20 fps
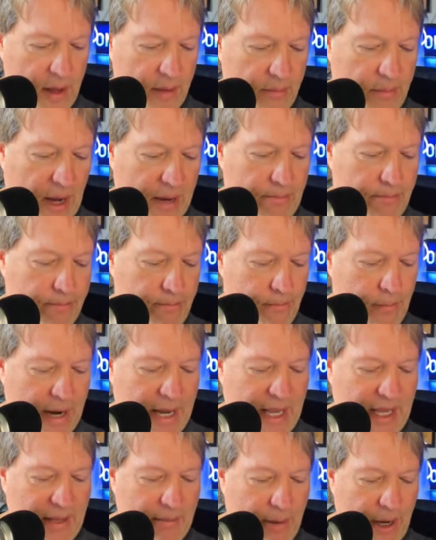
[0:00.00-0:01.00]
But
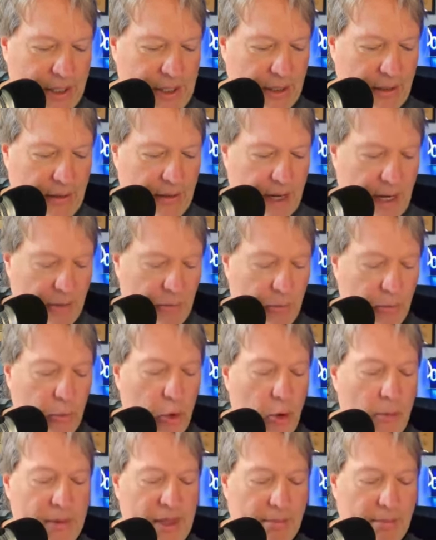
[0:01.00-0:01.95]
money in the budget, room in